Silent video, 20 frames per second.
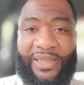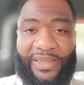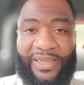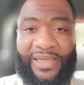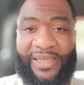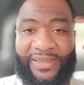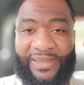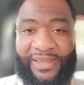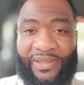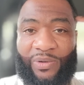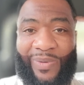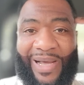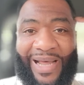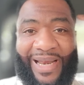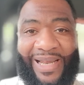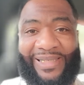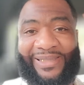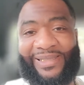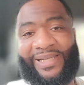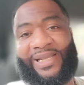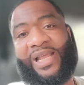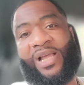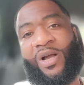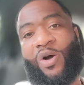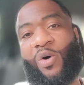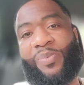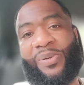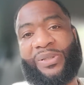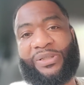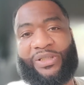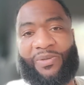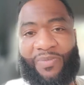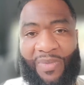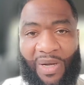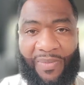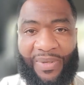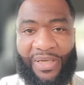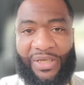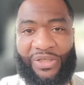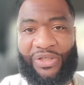This is why they say they're going to put your
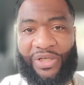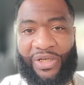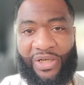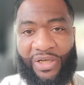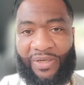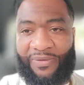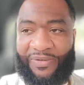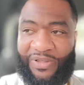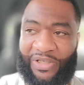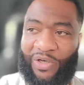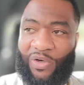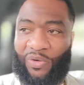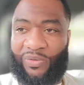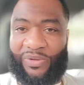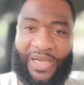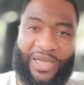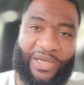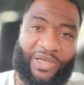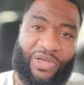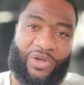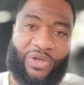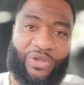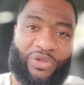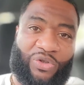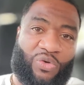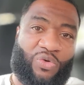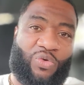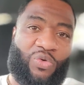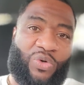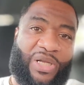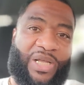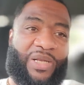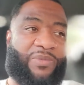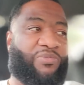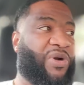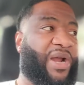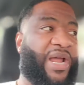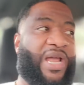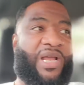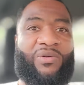mama in jail if she don't take you to school to
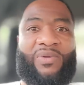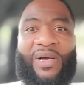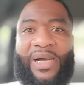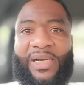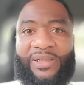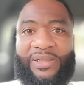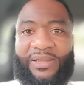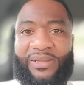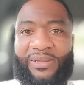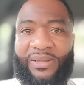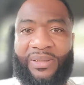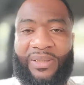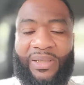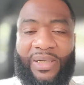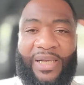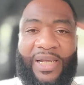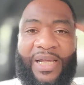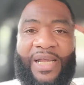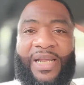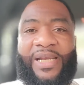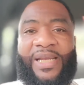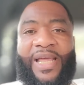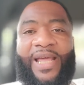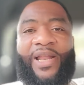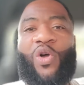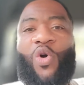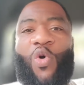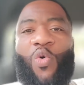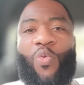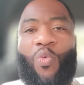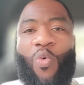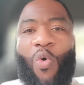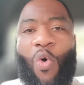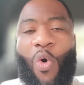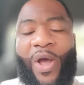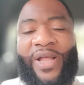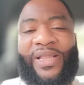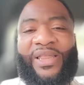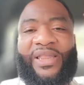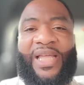get brainwashed. They don't
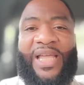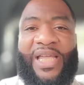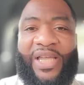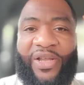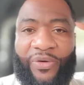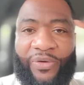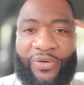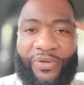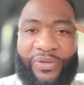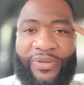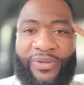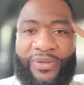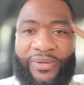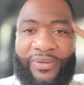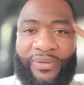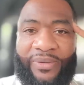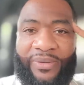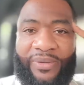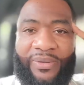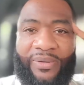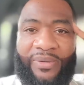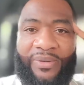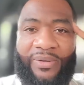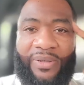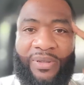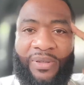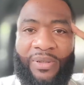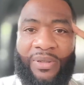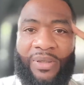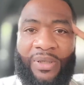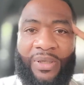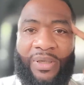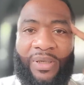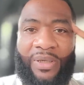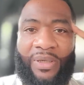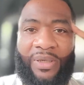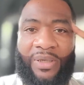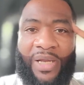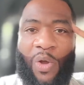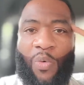want thinkers.
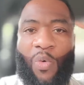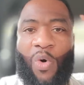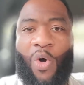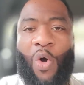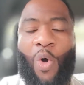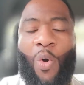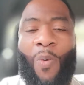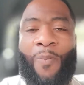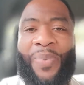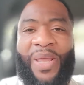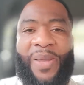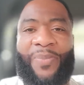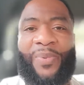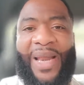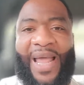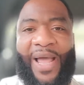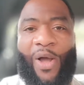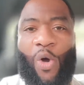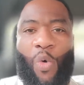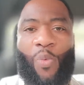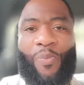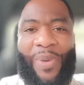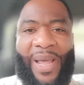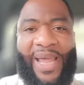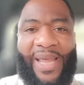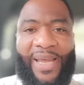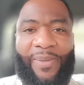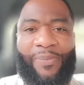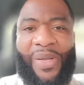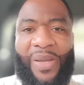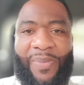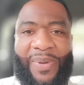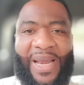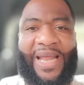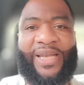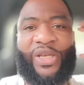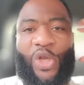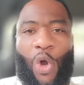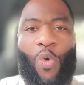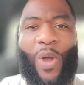They want people that obey, people
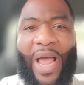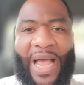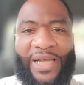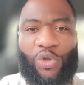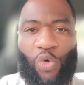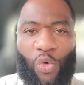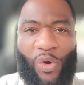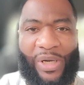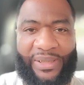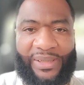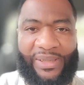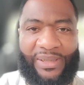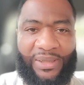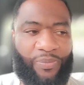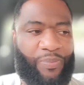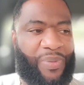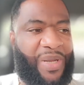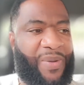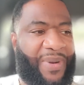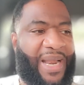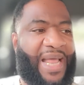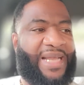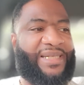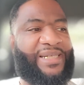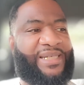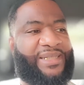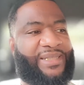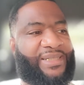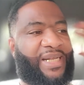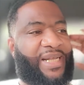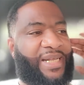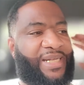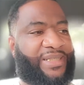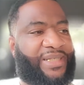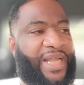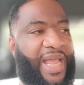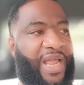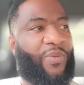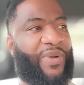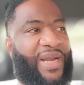that don't ask questions, people that just
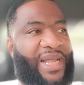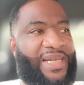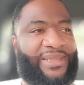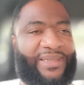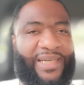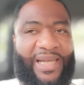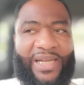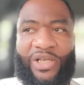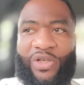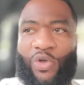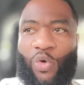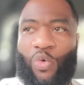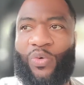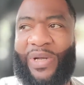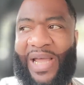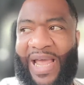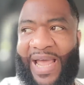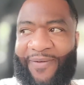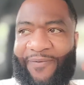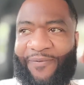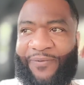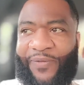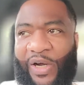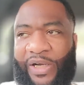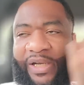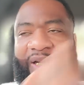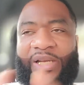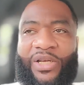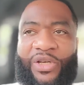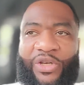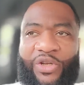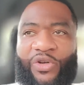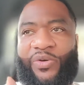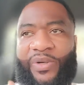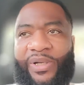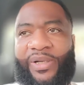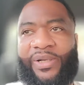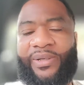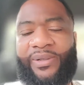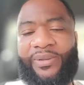take what they say do and fucking
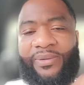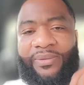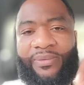do it.